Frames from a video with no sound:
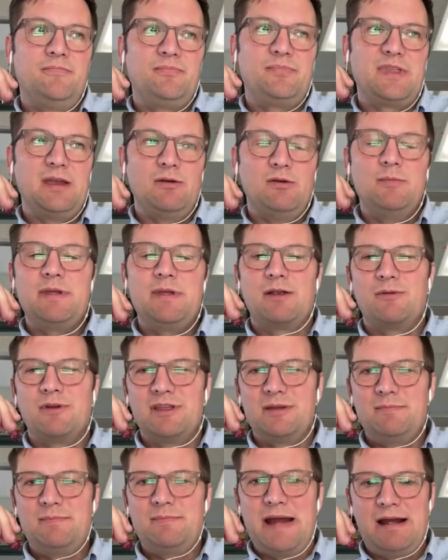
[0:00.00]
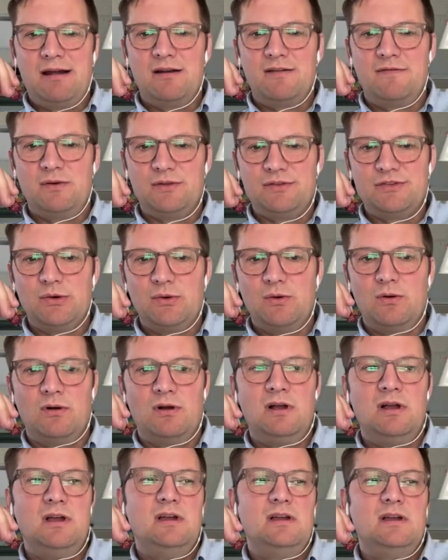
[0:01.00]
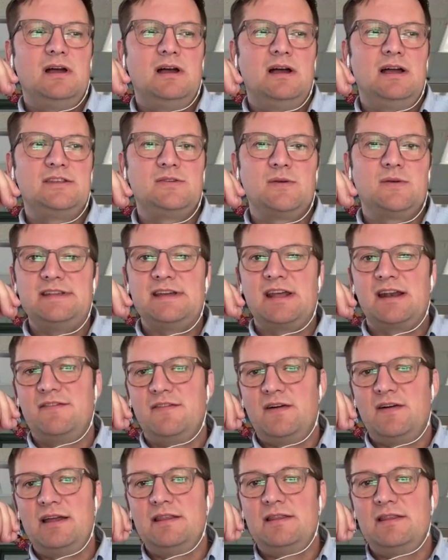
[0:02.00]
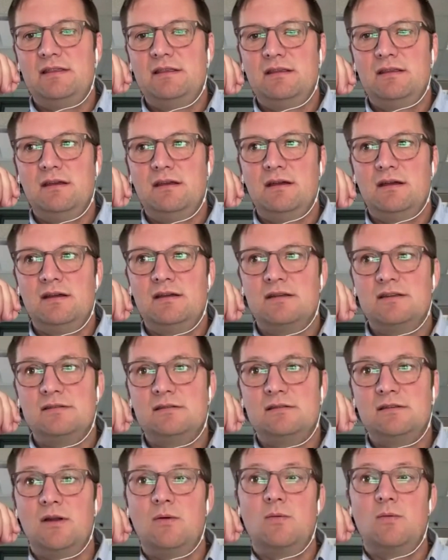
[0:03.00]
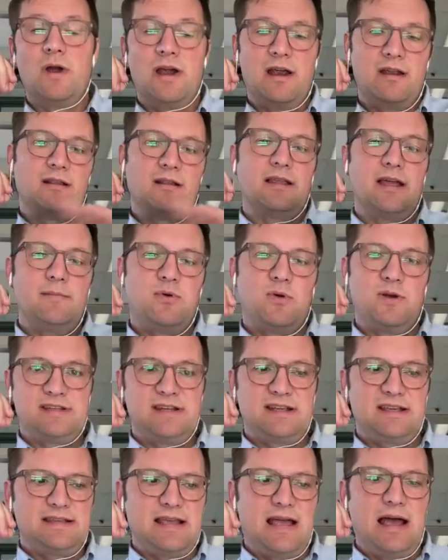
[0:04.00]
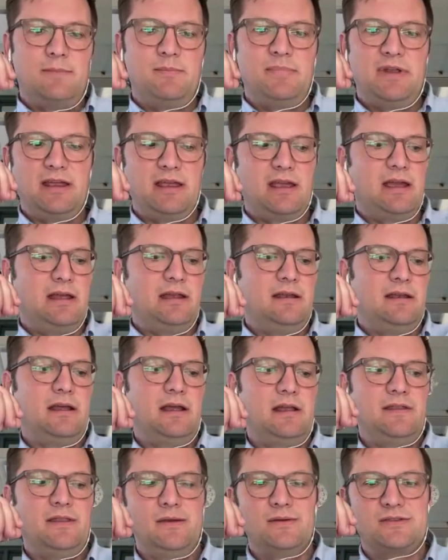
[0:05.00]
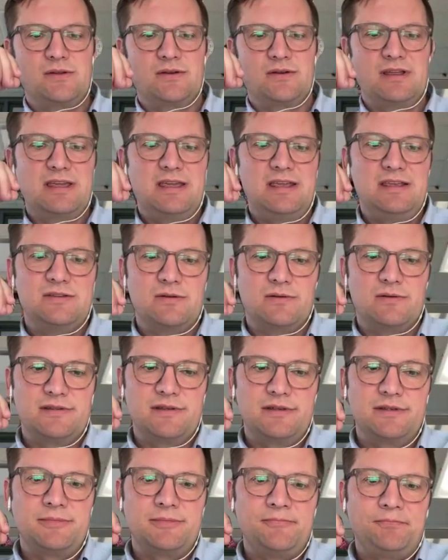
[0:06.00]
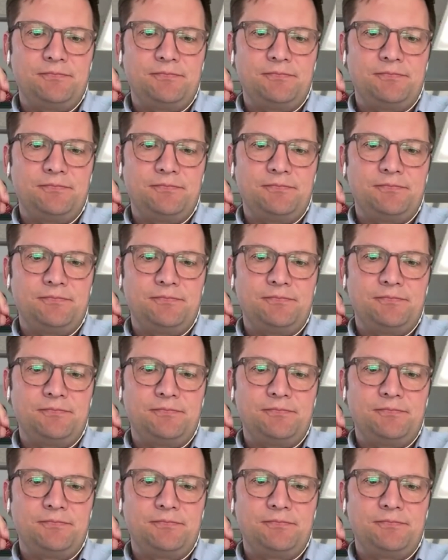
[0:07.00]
it would be a really powerful tool to identify where the lead poisoning is happening and those sort of key sources.